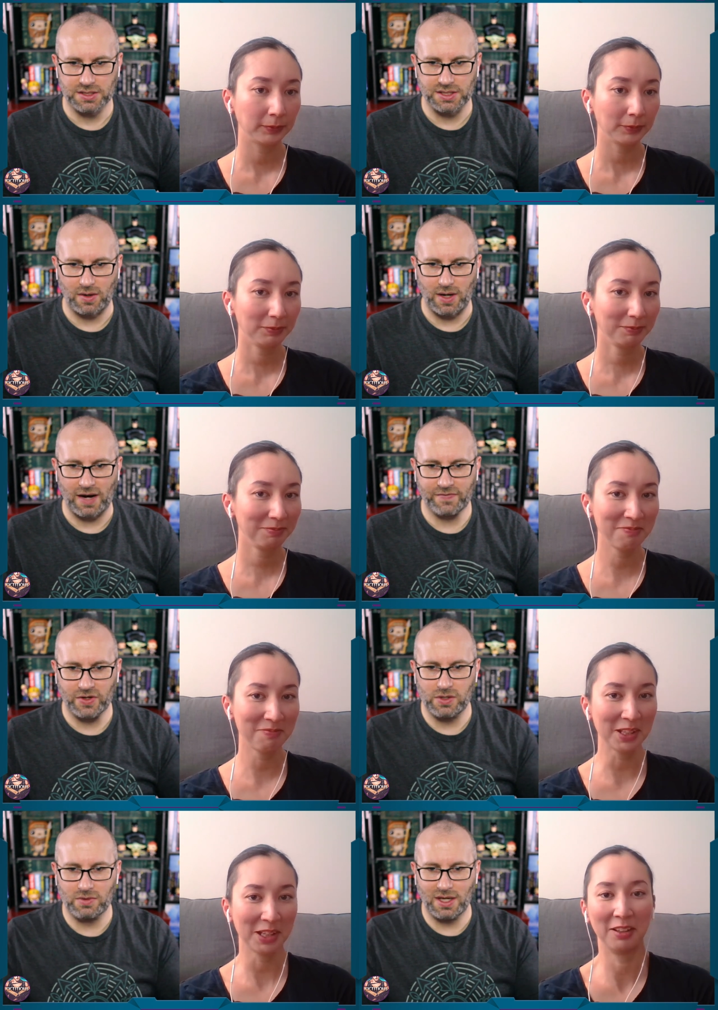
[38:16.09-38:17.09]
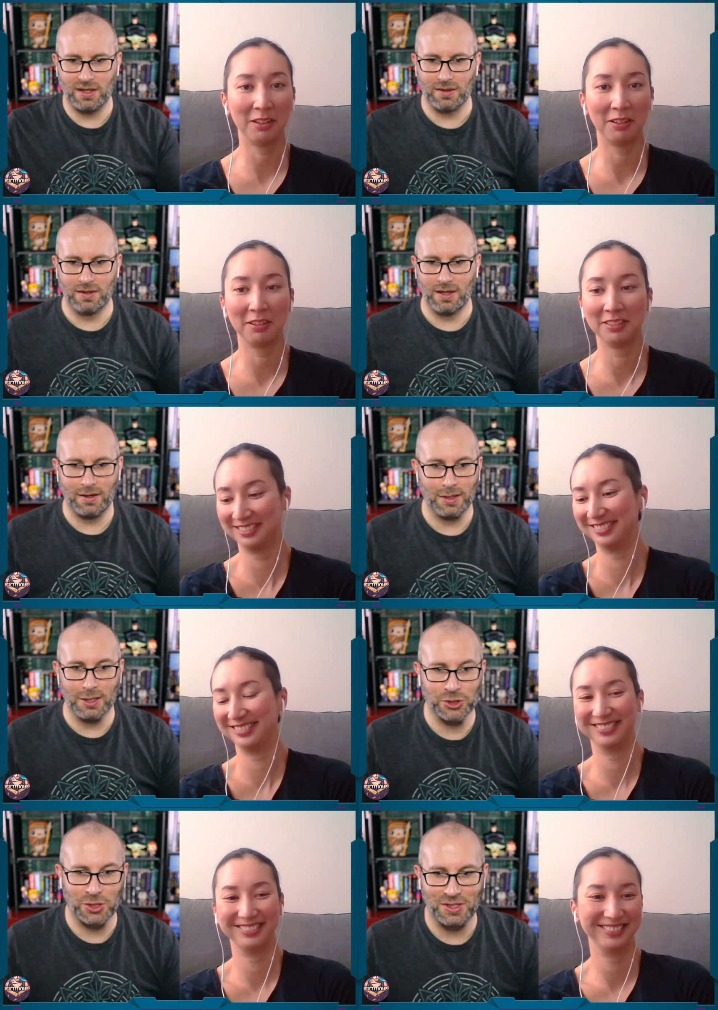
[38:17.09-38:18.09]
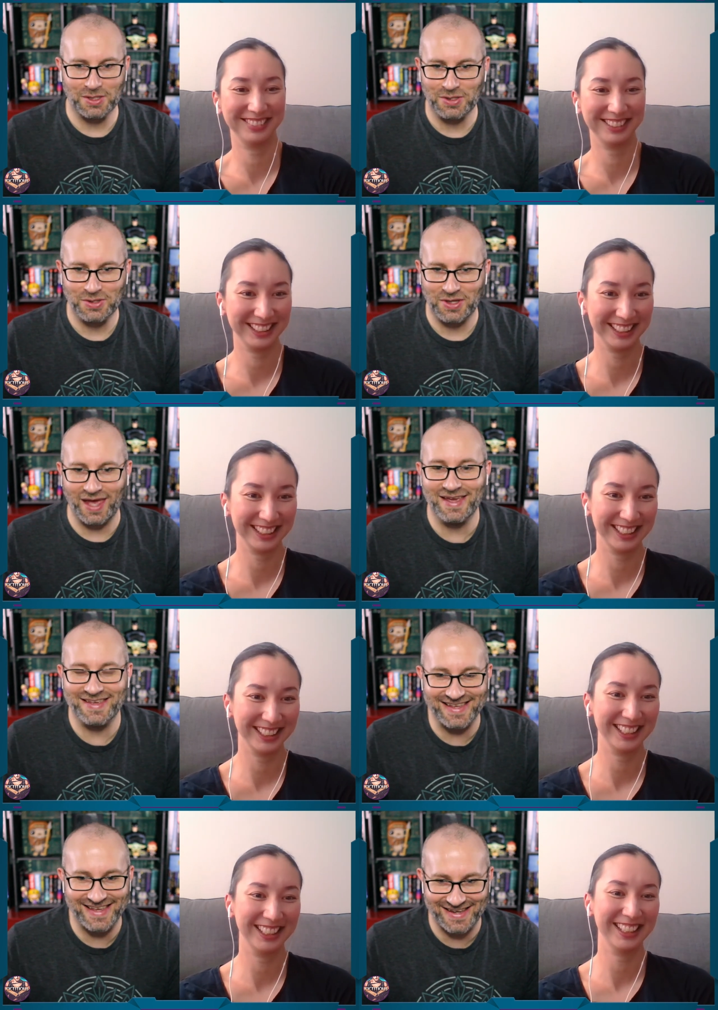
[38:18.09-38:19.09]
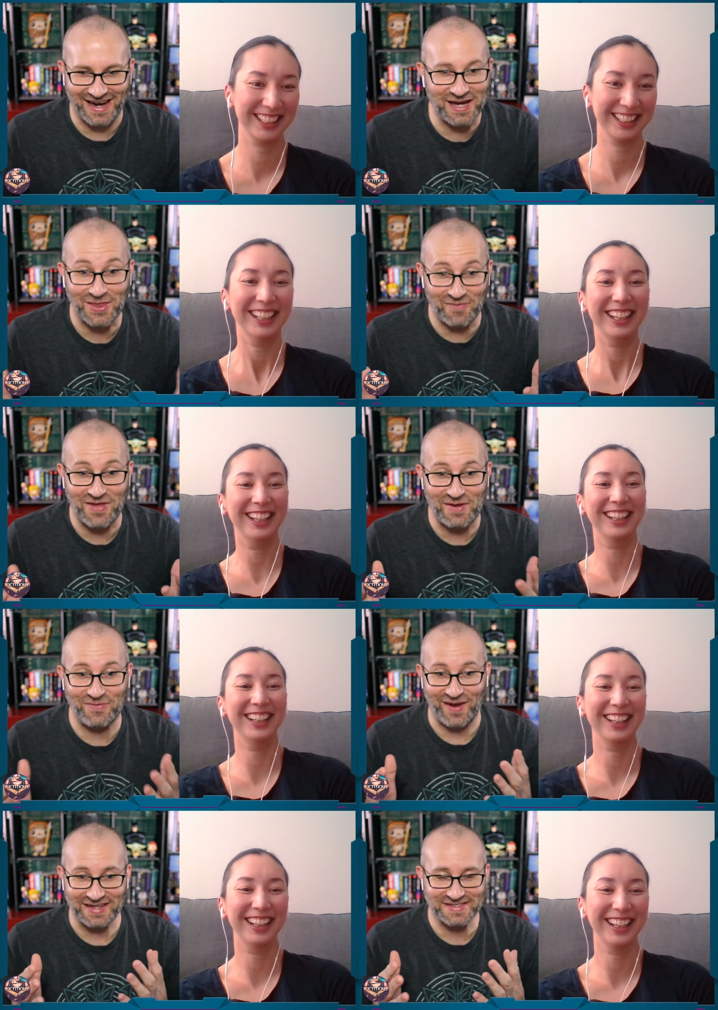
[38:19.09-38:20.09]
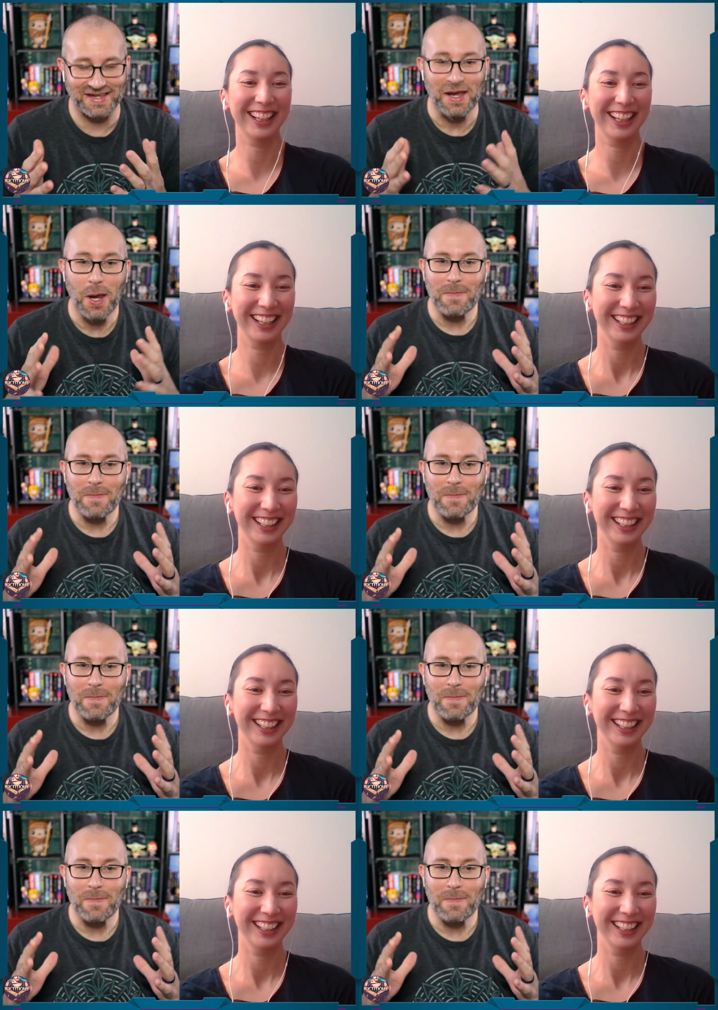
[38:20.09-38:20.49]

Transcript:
Speaker 1: So after you get that initial, I love that face.